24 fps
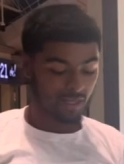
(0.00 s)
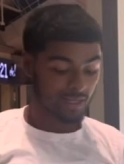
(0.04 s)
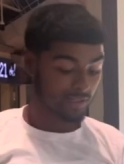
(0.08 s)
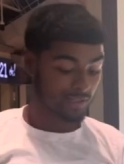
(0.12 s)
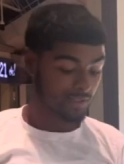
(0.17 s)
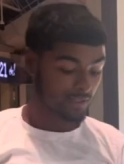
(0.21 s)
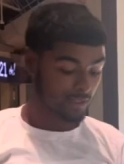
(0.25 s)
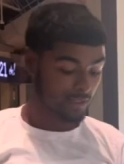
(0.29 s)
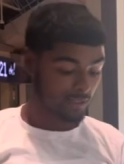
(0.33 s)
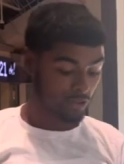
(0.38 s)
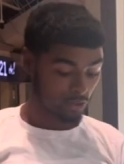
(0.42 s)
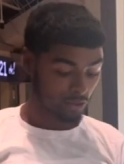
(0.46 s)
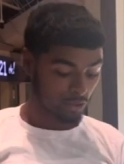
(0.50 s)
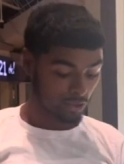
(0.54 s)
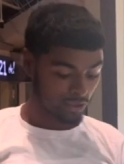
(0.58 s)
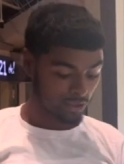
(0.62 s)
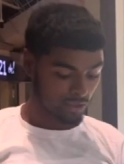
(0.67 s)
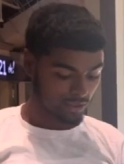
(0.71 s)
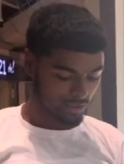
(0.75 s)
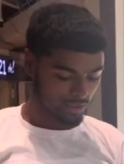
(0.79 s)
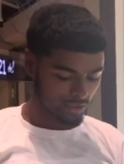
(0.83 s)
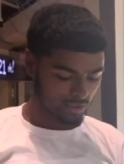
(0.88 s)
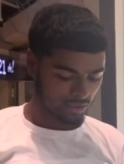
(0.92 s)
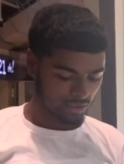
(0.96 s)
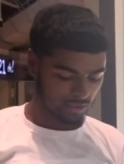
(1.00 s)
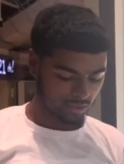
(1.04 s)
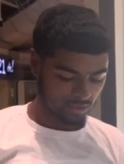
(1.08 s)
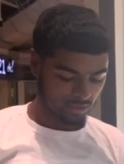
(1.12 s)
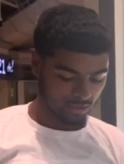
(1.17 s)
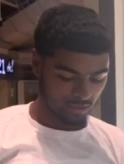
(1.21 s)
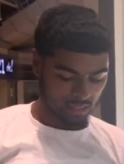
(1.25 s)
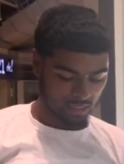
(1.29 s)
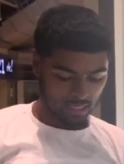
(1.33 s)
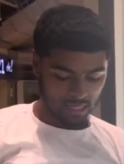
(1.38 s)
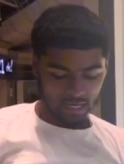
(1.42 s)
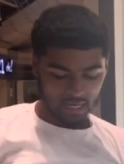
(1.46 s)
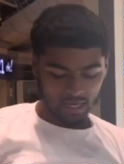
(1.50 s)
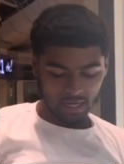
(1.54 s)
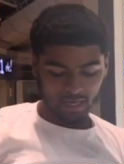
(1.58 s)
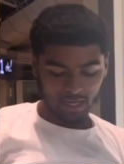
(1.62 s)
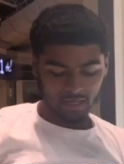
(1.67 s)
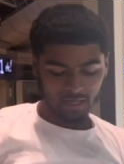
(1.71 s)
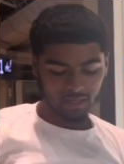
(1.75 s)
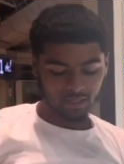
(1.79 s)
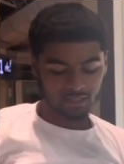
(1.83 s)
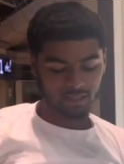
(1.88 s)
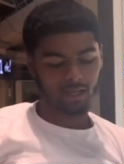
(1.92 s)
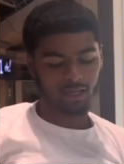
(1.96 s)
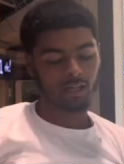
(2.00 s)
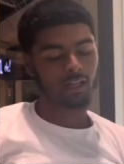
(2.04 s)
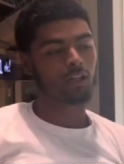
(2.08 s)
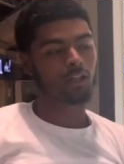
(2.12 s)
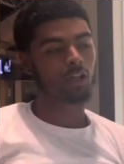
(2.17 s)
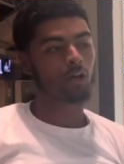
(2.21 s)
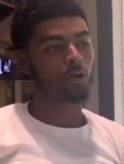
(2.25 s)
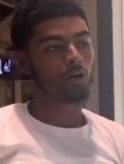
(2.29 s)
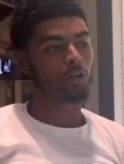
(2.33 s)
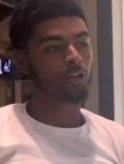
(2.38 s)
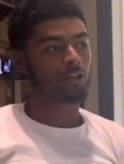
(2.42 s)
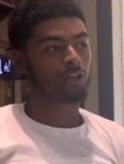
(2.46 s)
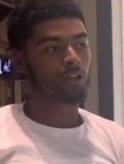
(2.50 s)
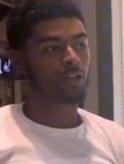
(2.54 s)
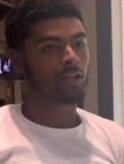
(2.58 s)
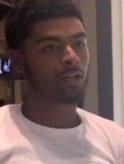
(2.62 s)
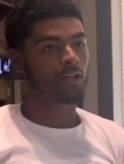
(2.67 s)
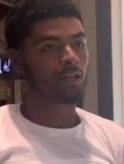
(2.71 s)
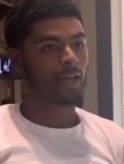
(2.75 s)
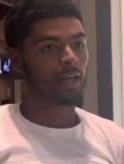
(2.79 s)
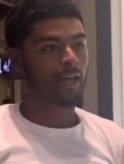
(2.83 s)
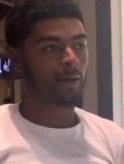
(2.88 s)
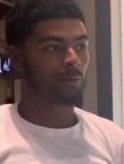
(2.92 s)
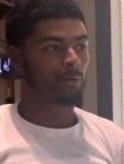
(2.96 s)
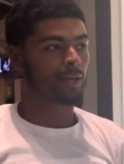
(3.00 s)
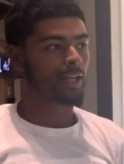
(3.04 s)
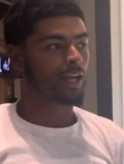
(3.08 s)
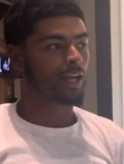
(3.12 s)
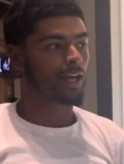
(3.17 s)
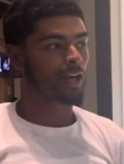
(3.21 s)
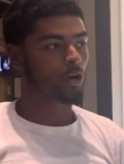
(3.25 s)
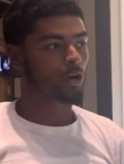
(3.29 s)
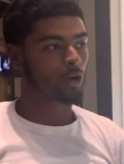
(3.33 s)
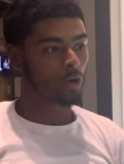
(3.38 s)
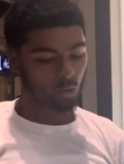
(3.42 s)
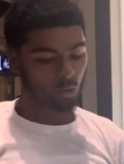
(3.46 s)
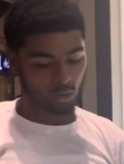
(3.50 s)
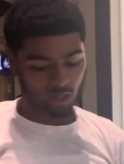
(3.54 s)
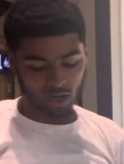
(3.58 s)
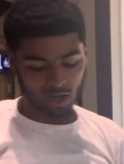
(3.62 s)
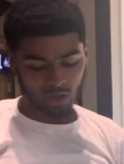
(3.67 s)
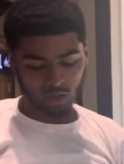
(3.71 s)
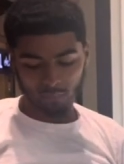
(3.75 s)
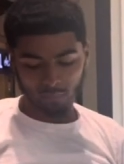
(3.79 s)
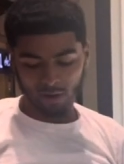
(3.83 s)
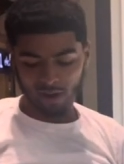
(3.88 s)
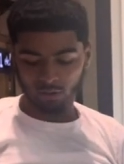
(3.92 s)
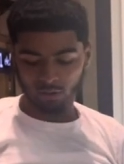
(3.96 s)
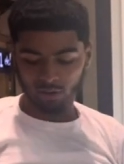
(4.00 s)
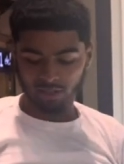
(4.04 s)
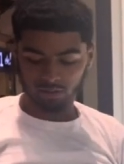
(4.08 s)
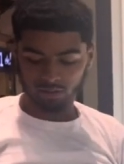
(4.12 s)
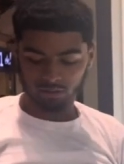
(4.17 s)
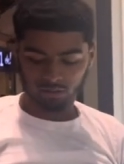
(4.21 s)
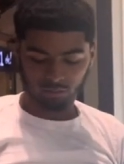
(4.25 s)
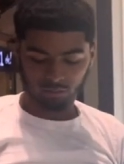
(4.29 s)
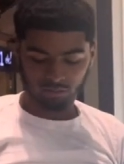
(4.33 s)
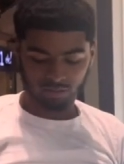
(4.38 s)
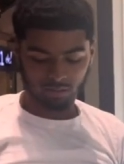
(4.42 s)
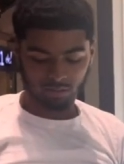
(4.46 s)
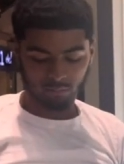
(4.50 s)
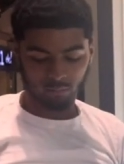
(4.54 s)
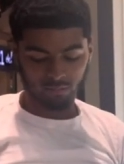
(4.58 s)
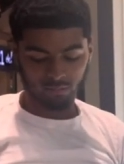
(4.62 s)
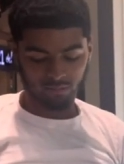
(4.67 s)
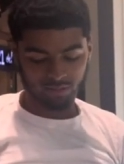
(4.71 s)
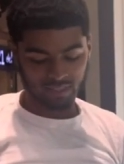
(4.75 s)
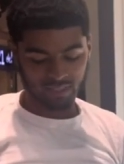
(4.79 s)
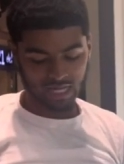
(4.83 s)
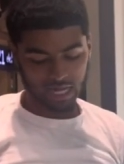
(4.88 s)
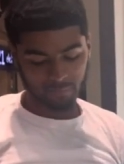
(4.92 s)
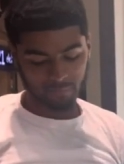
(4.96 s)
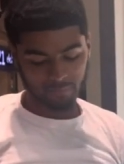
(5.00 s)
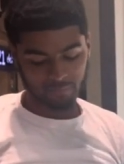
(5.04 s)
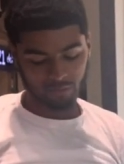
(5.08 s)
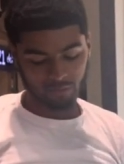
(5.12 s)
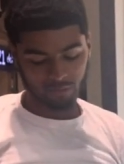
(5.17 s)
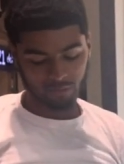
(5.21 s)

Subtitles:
not a 10, only because it is like a little thin, and when it get cold out, you probably gonna have to throw some over top of